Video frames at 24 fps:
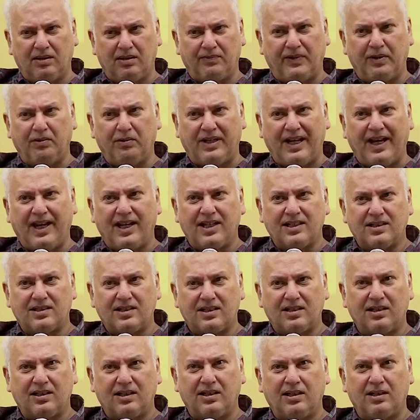few
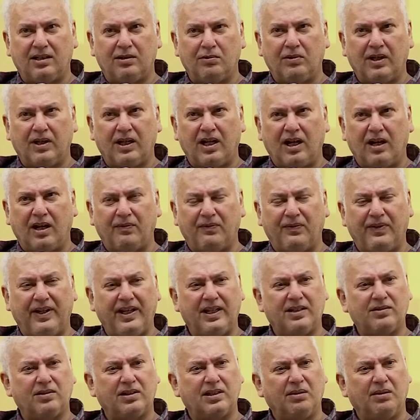days, 2.5
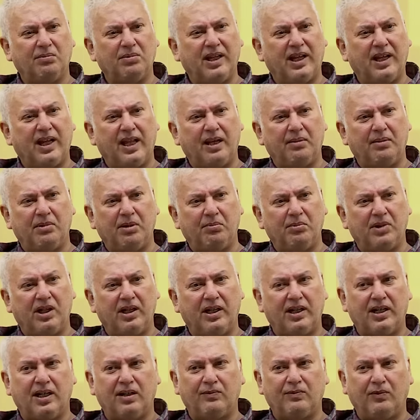weeks or something, I remember,
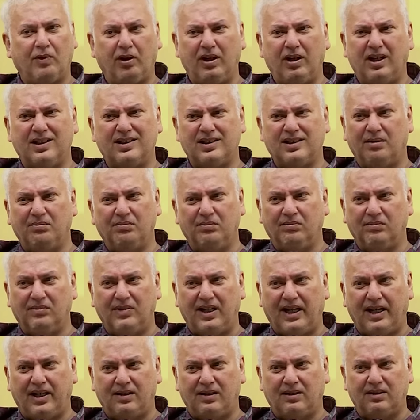it had fallen some
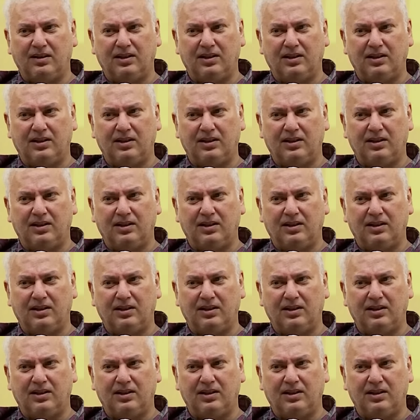like